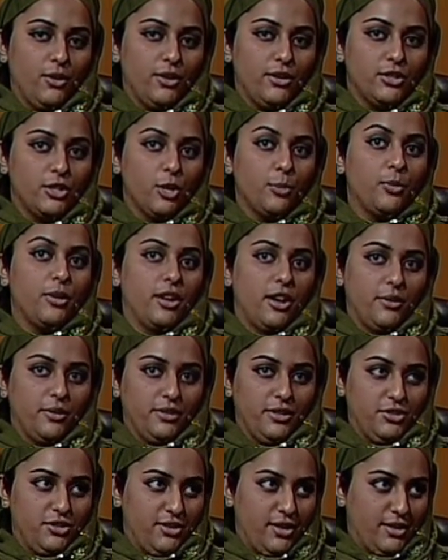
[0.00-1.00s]
interpret our
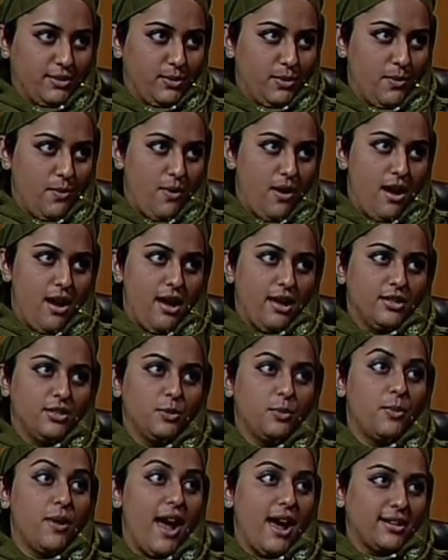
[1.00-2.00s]
religion as we want, to
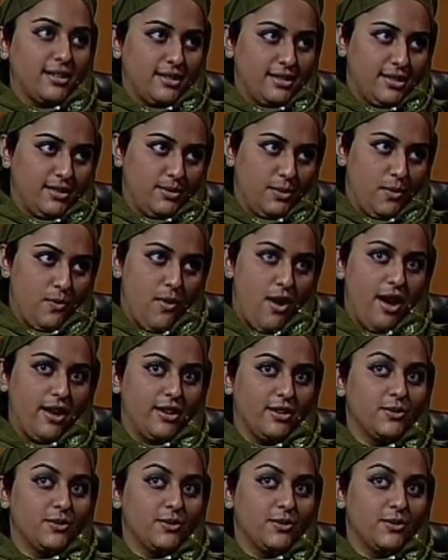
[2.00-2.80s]
practice as we want,